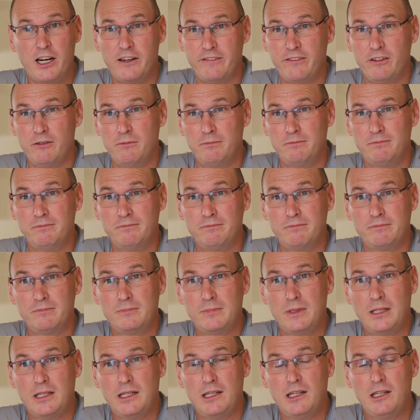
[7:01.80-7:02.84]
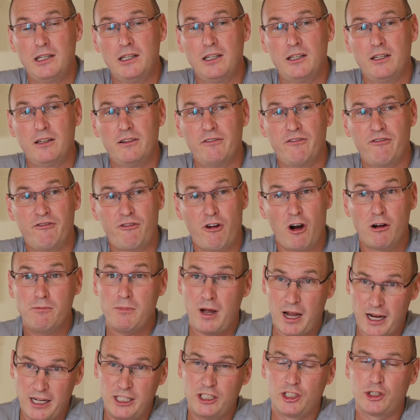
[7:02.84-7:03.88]
of them from
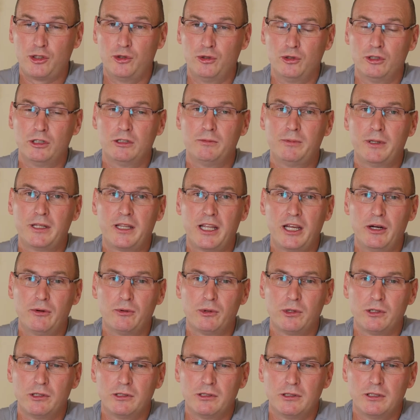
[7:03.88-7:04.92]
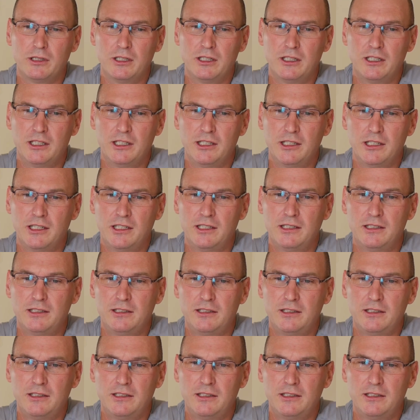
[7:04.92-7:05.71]
high school, but they were,